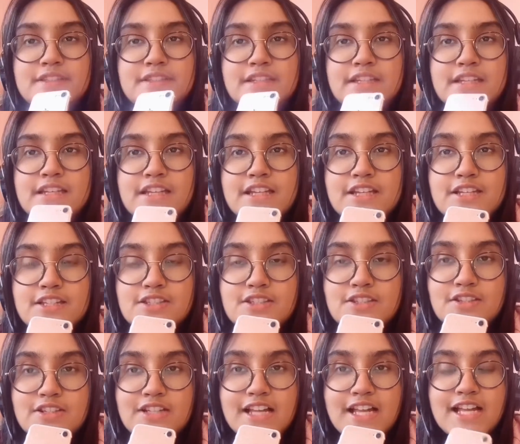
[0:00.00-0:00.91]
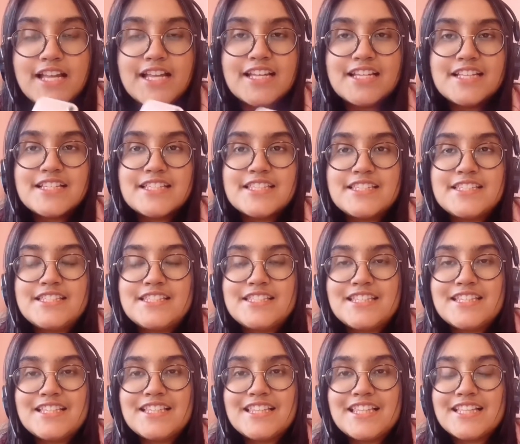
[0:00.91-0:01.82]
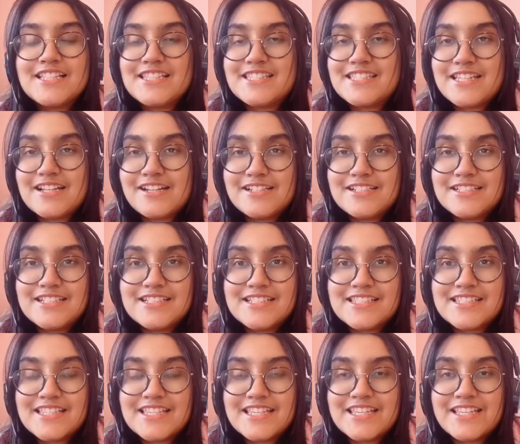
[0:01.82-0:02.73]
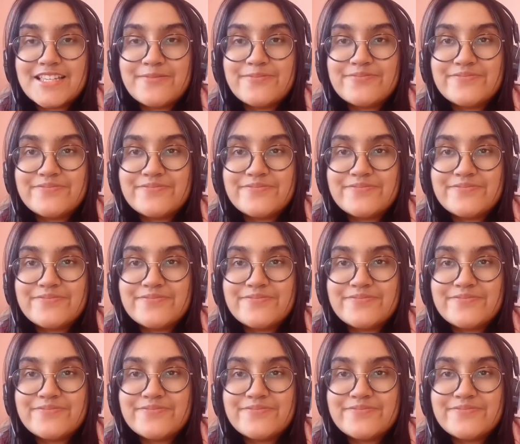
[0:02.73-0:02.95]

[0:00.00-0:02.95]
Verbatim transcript: So guys, let's start this game.